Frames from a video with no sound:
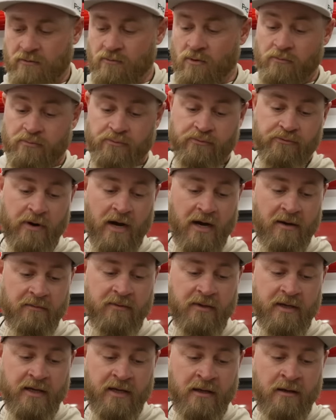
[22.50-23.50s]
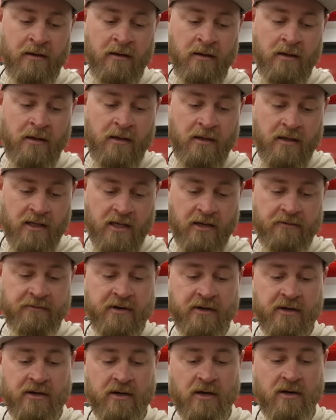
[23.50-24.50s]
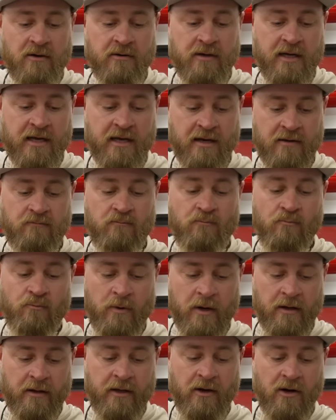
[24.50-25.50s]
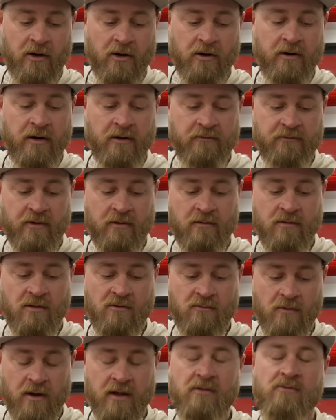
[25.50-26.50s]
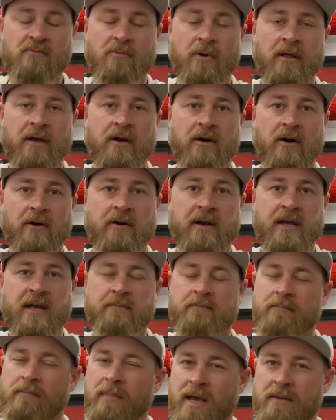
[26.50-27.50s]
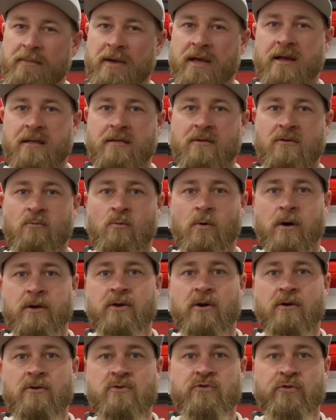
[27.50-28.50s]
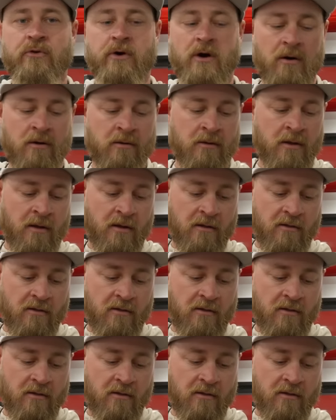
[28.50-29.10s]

will probably give it a go to hit really hard. If he swings really hard, he maybe hits a one yard draw.